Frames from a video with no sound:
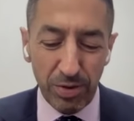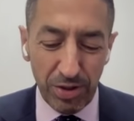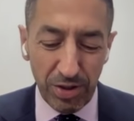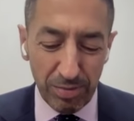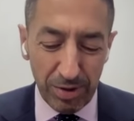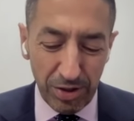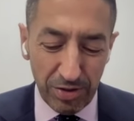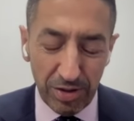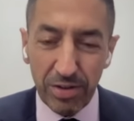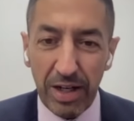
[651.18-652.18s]
which were started by
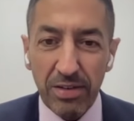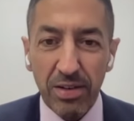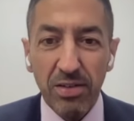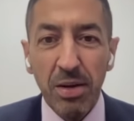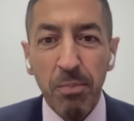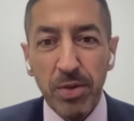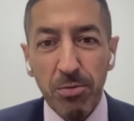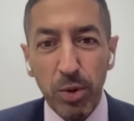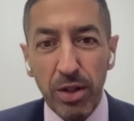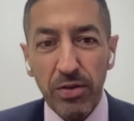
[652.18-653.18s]
General Crassus,
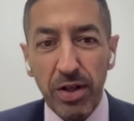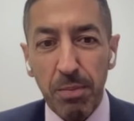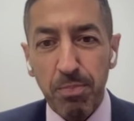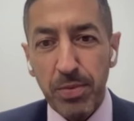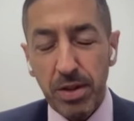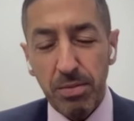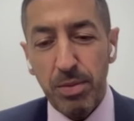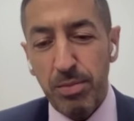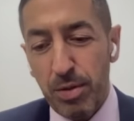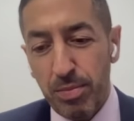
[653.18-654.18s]
were
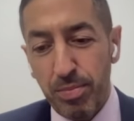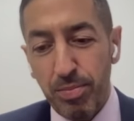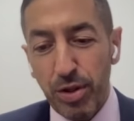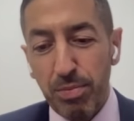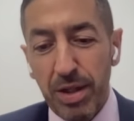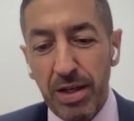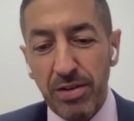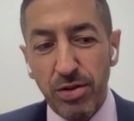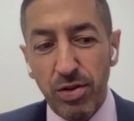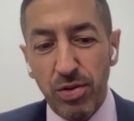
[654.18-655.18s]
put in
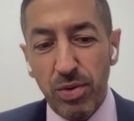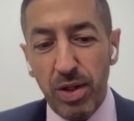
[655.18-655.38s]
place